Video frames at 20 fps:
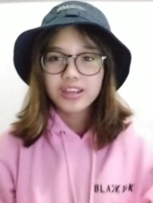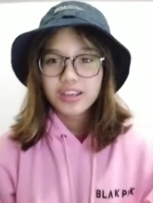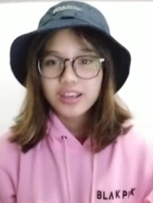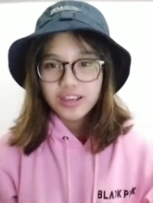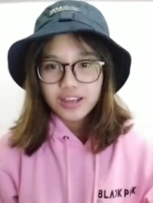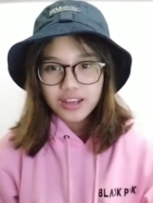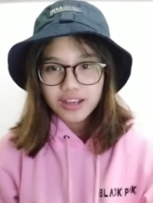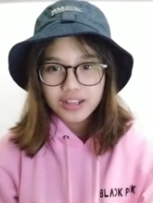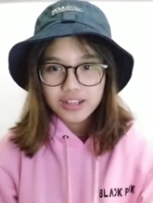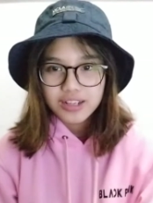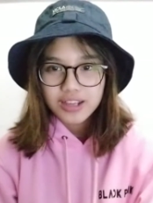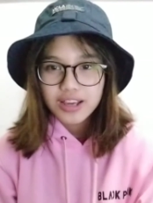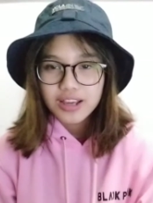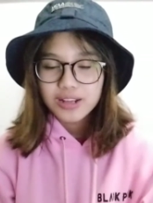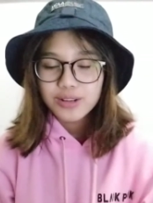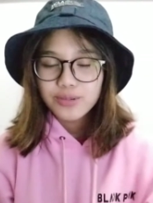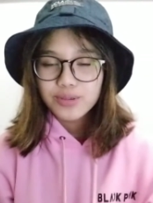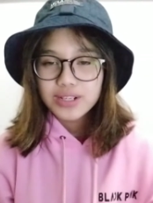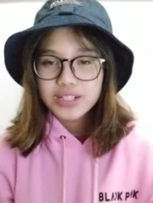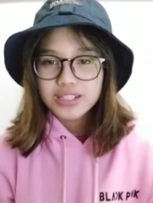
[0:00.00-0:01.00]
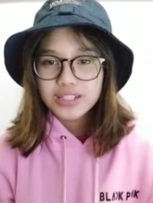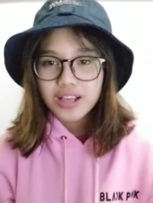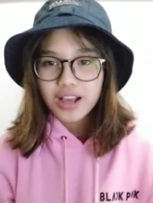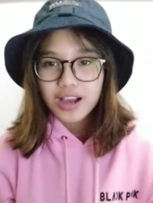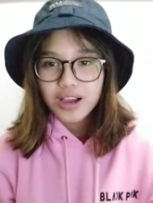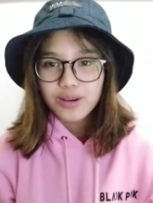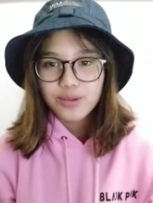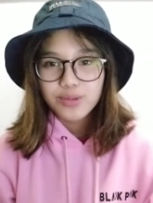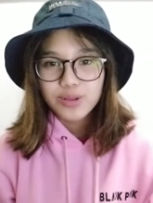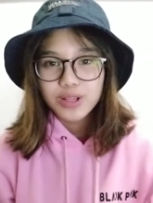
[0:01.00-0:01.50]
And anyways,
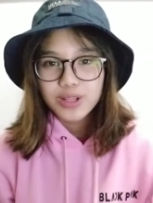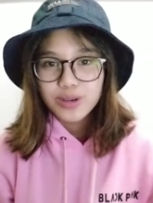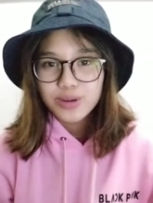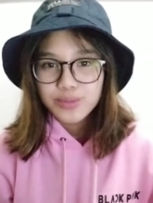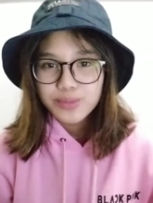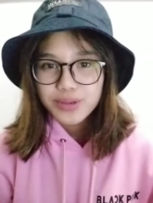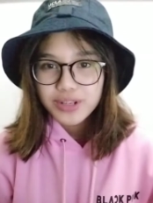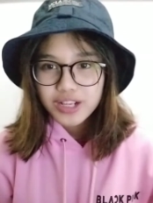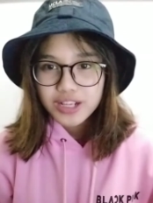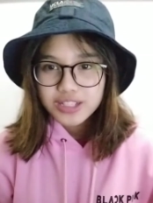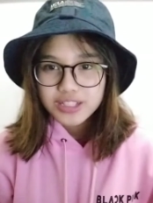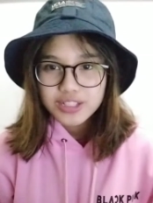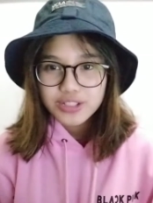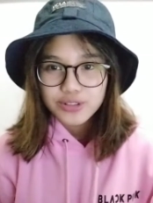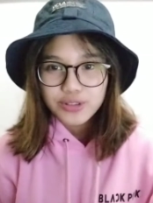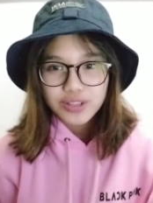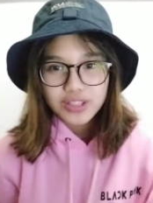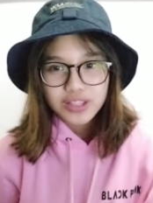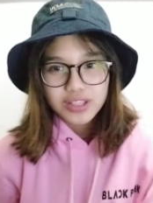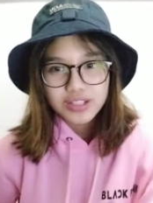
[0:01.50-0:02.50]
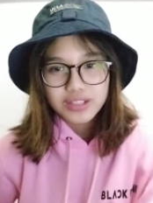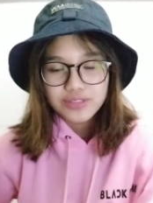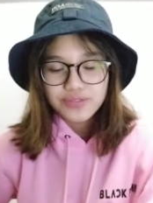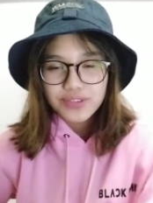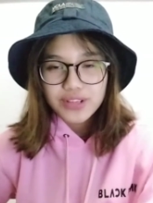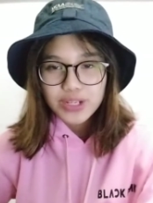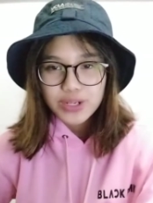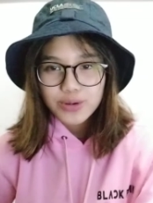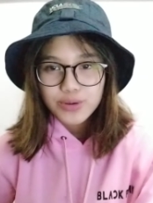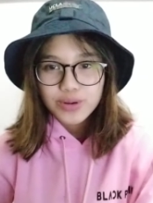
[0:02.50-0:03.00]
I really hope you guys enjoy this
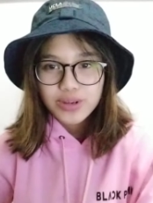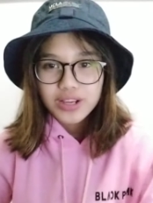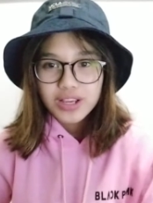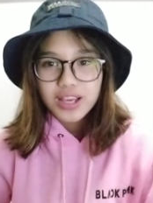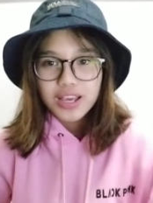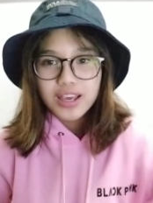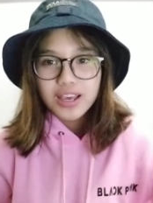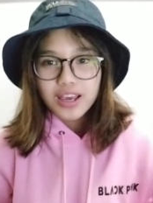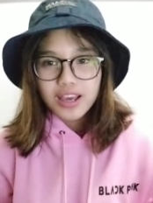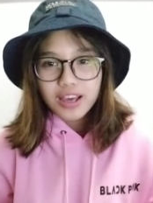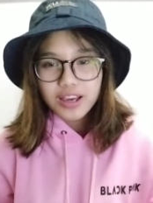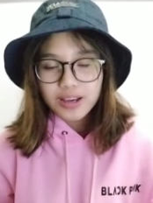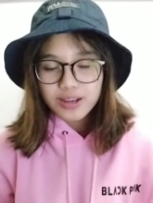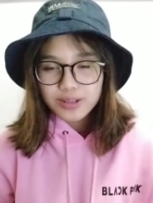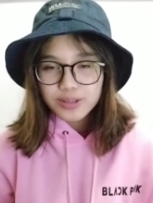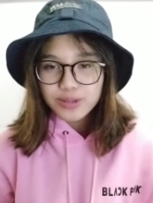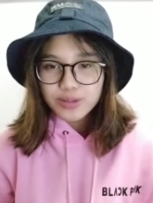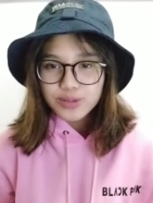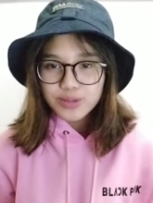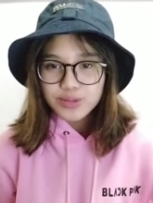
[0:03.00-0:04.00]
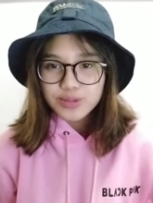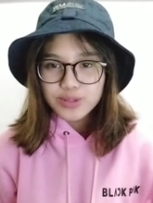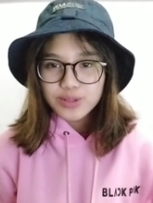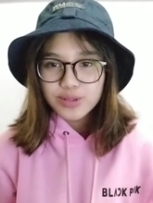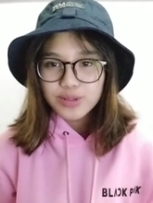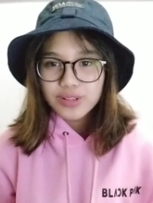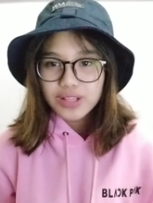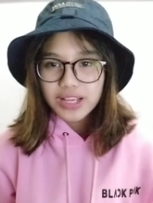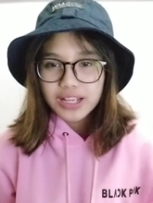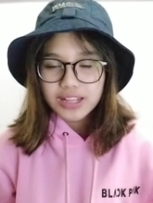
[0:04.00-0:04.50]
video, and
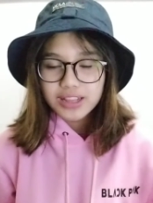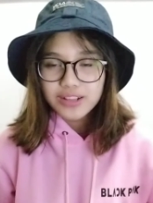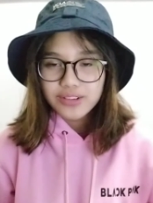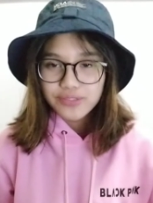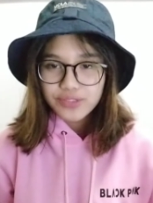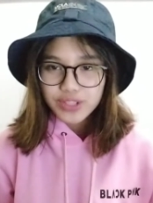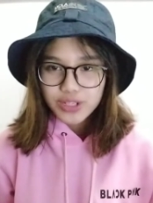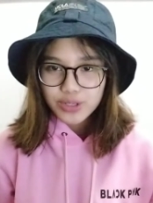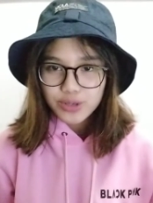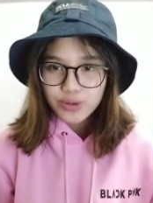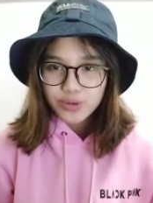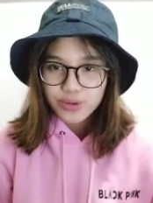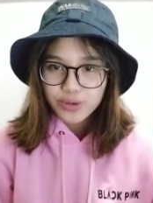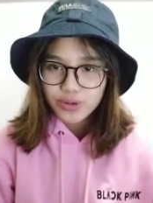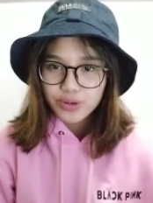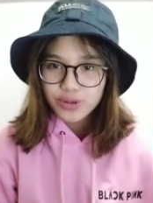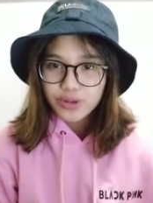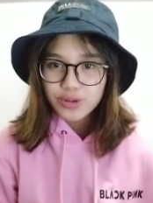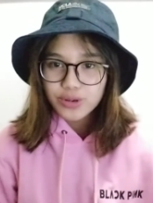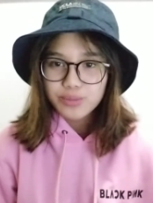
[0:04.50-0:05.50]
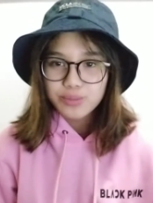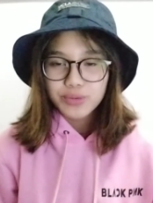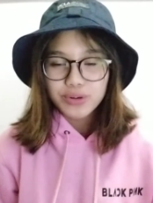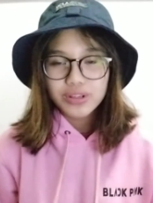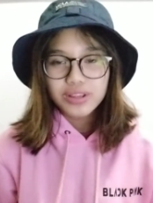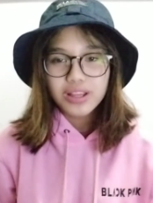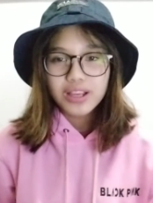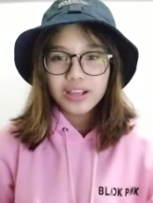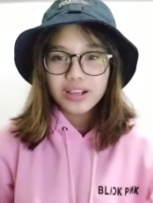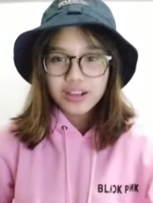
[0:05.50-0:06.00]
also the video, or more
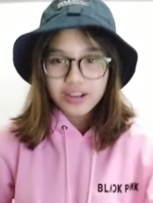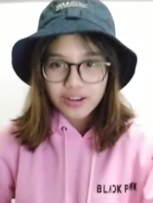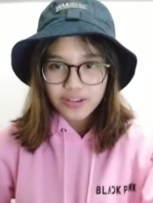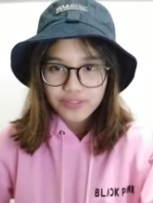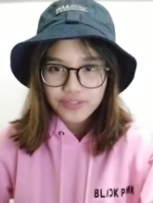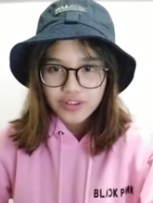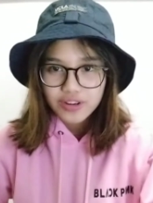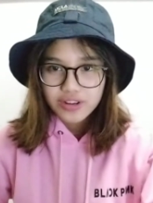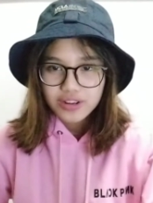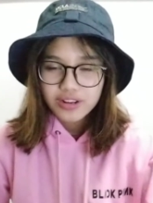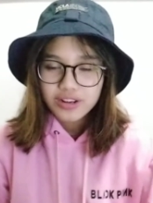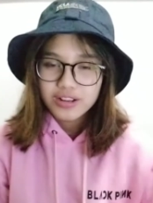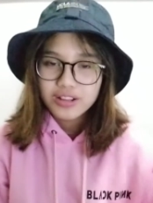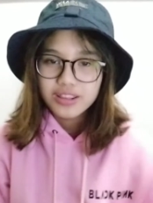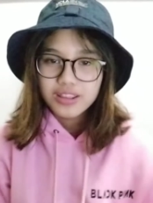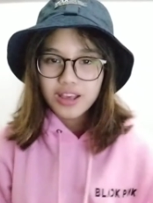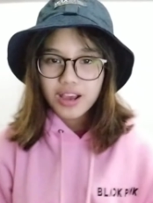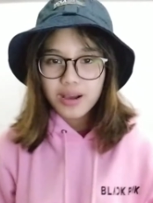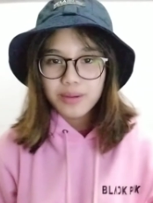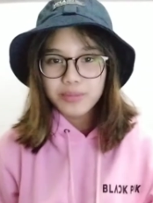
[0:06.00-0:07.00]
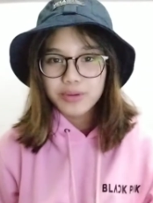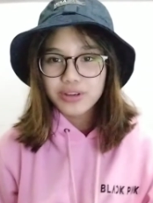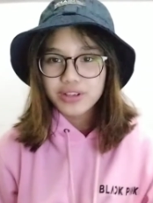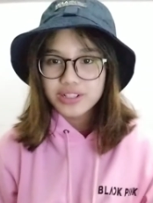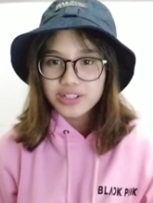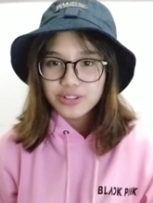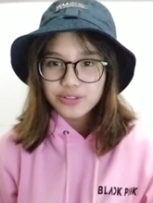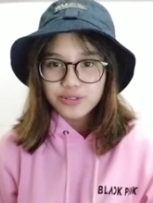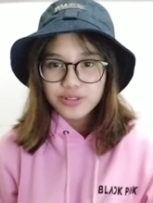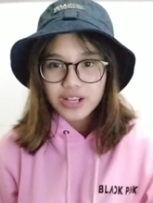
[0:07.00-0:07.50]
cover that I'm
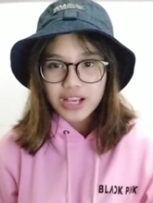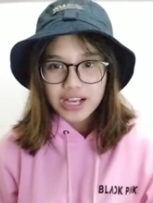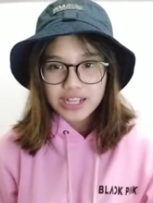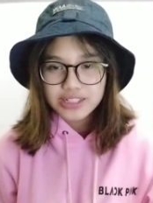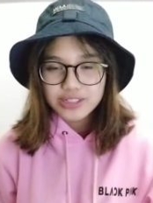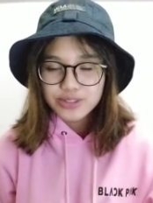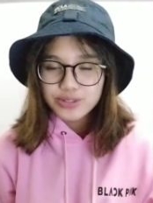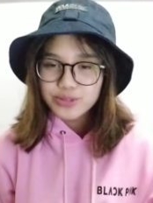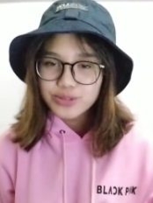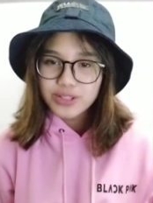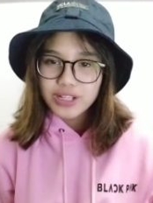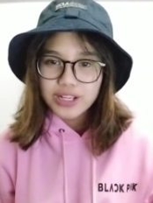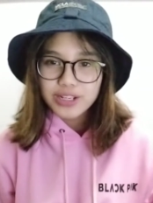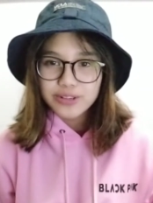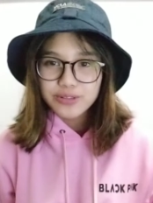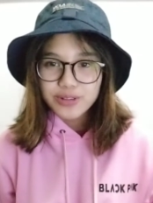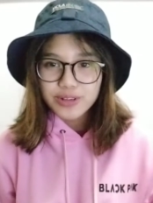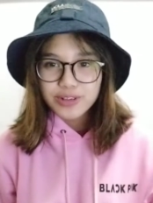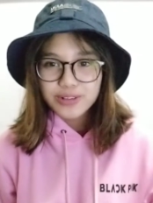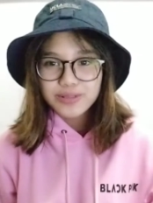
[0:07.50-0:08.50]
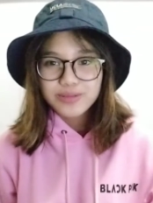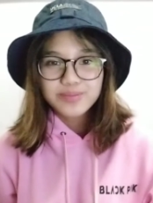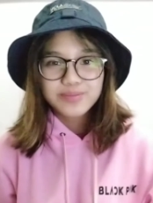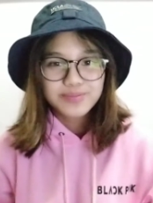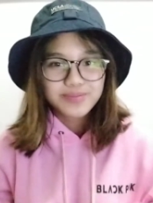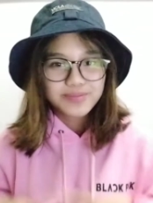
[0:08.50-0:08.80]
going to react to later on.